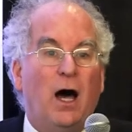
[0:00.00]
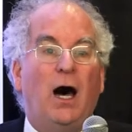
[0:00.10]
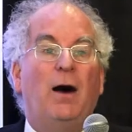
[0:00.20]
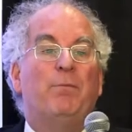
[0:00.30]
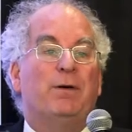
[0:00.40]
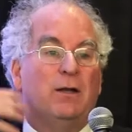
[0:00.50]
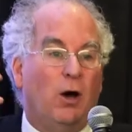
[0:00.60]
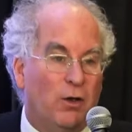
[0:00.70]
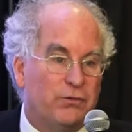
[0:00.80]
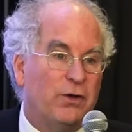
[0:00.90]
But
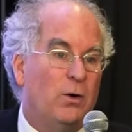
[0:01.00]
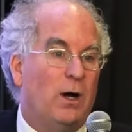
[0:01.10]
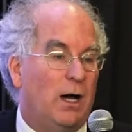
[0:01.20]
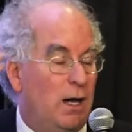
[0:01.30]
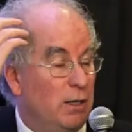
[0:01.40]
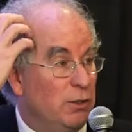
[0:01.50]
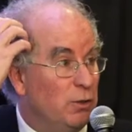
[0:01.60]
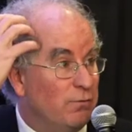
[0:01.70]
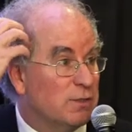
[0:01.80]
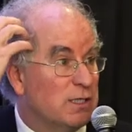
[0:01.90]
also
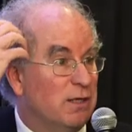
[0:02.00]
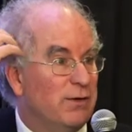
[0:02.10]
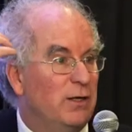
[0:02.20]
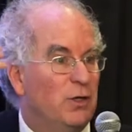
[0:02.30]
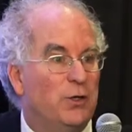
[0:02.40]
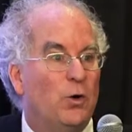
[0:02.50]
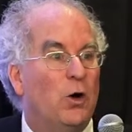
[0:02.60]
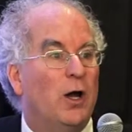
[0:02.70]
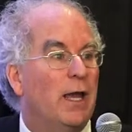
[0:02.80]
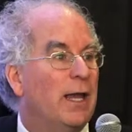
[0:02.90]
University of
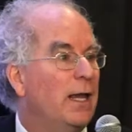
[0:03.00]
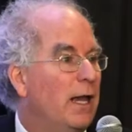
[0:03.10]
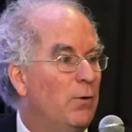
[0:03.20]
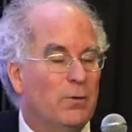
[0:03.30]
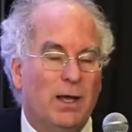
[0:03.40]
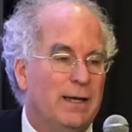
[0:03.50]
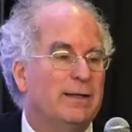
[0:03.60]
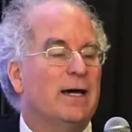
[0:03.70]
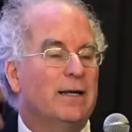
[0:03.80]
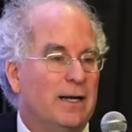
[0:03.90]
Illinois
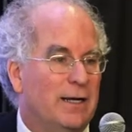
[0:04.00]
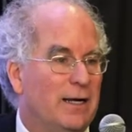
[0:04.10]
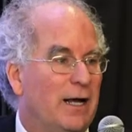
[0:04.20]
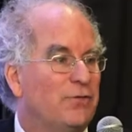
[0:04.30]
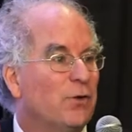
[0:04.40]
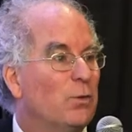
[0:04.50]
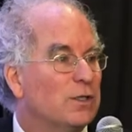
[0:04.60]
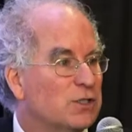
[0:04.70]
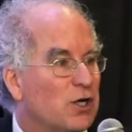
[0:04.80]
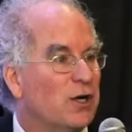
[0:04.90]
and on and on and on. So
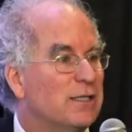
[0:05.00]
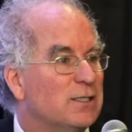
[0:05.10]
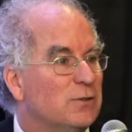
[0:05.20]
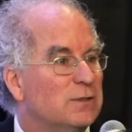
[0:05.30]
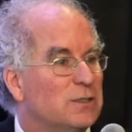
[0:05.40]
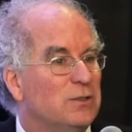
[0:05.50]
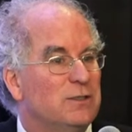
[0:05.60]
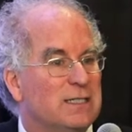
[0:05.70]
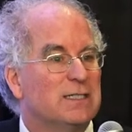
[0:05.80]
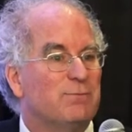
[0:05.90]
we're starting to
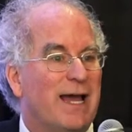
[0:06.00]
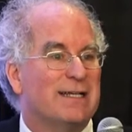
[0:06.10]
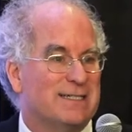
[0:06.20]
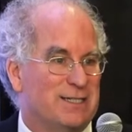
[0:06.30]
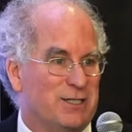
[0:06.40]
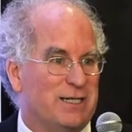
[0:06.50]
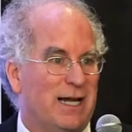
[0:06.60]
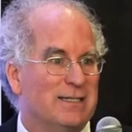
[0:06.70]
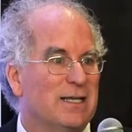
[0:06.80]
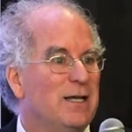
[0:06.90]
mass
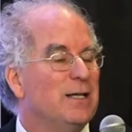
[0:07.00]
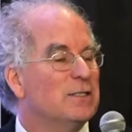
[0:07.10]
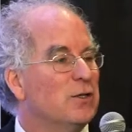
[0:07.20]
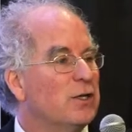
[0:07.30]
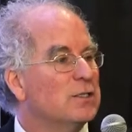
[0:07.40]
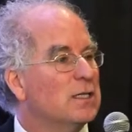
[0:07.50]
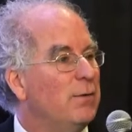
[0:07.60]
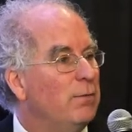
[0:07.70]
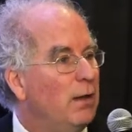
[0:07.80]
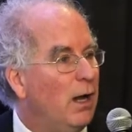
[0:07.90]
digitize. So there's
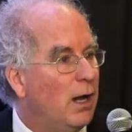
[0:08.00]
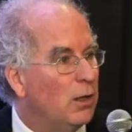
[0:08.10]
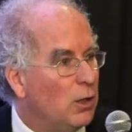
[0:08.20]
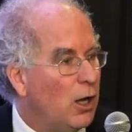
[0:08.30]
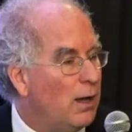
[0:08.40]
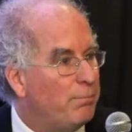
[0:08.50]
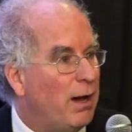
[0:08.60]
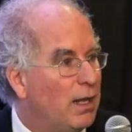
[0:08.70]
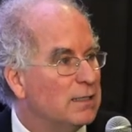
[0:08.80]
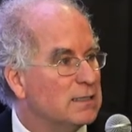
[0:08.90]
some law and
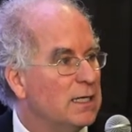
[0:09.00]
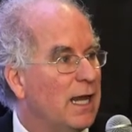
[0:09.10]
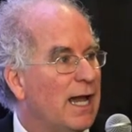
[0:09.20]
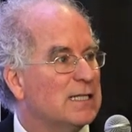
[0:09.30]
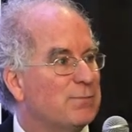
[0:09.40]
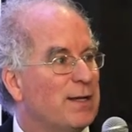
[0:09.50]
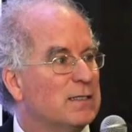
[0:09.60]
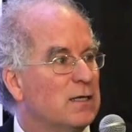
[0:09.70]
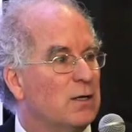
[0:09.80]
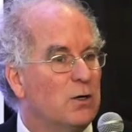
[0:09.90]
policy
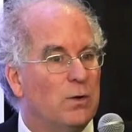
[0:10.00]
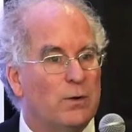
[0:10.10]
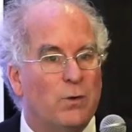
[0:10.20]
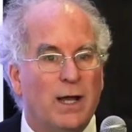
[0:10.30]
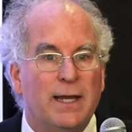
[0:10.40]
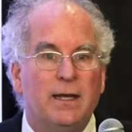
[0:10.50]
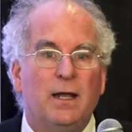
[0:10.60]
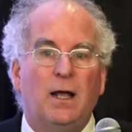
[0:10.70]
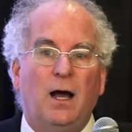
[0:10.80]
aspects that are going right.